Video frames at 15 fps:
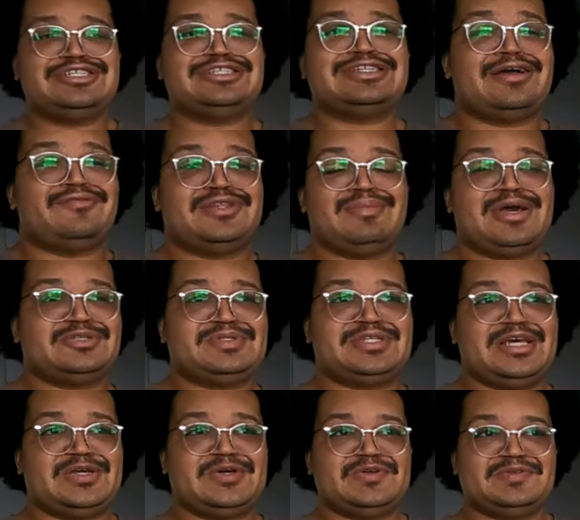which is not really mashed
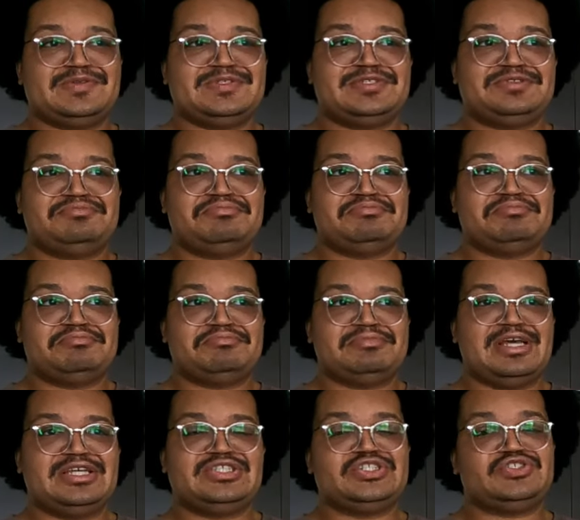potatoes.
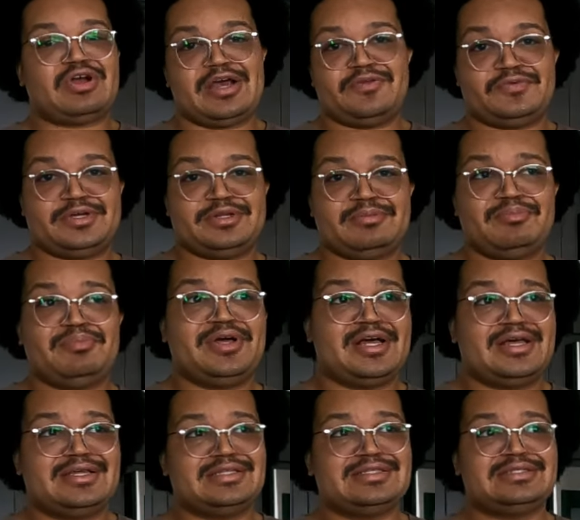It's the dry one
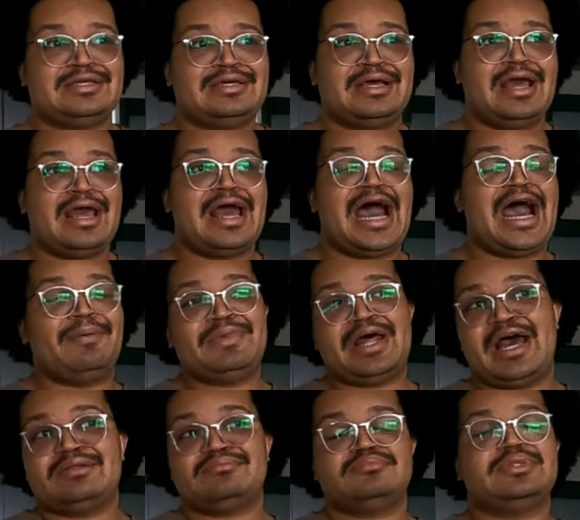because I'm
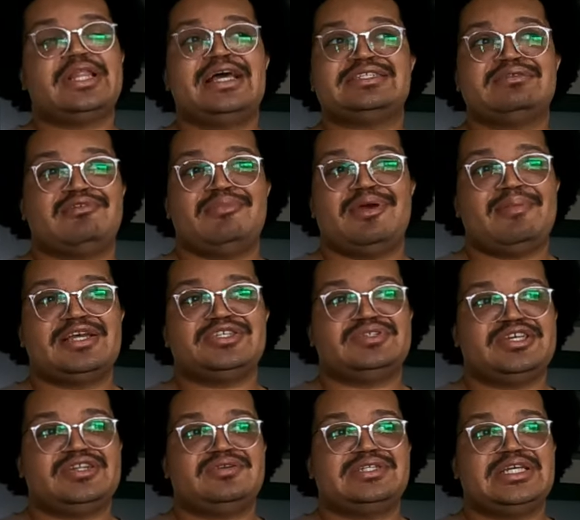not, last time I made mashed
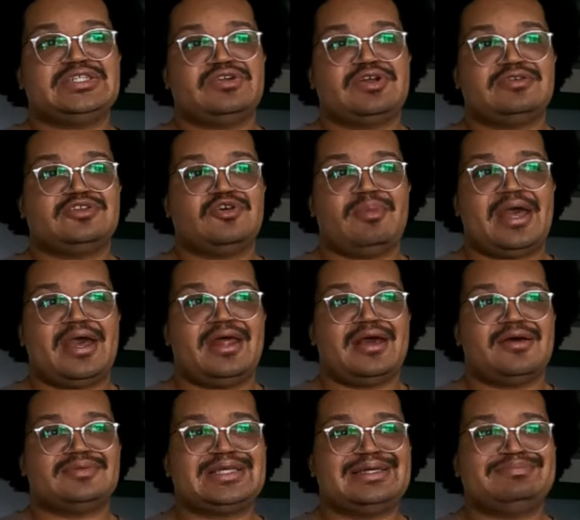potatoes, they turned out so bad.
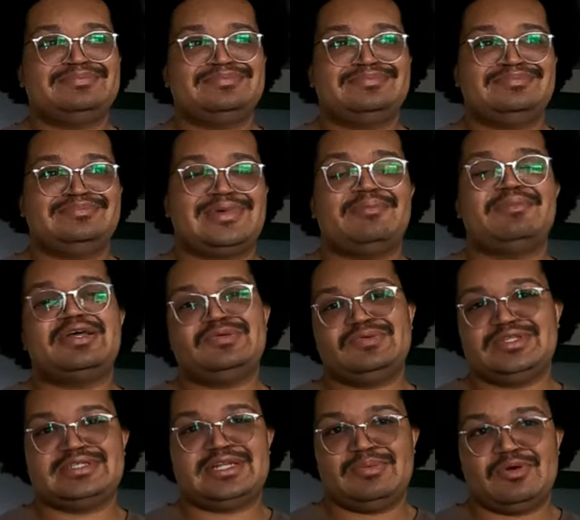I was like, I'm not
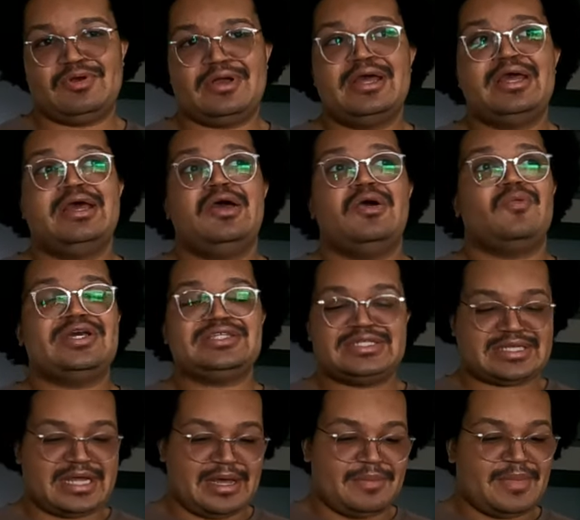doing this anymore.
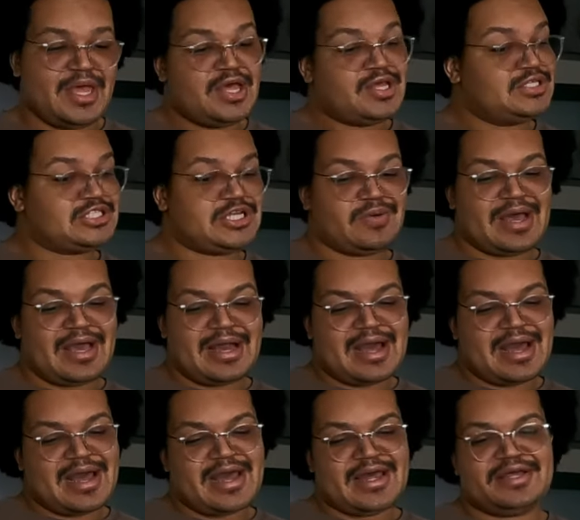Wasting time. So I
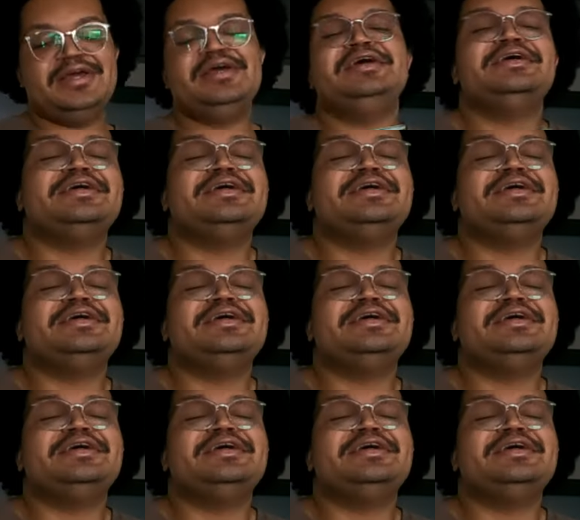got